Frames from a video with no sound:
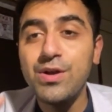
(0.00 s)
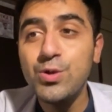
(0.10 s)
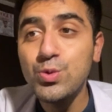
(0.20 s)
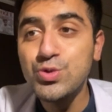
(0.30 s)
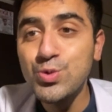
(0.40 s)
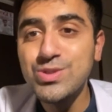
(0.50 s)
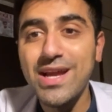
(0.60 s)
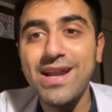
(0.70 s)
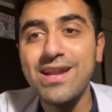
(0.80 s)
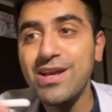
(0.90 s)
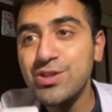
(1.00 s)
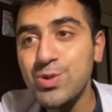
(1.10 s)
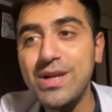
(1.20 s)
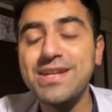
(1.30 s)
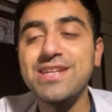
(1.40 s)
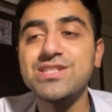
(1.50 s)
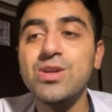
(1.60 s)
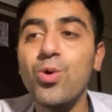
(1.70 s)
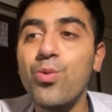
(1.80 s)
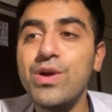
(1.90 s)
do suicide, so
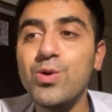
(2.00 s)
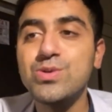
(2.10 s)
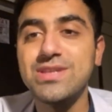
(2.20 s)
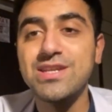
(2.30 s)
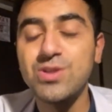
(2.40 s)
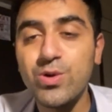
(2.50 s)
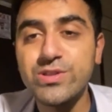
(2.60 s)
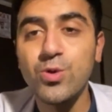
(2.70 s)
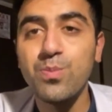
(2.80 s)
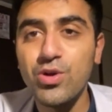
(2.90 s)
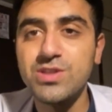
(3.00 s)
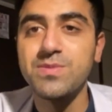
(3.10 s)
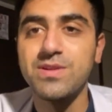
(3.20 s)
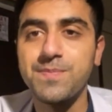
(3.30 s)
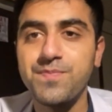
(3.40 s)
intentional overdose is also possible.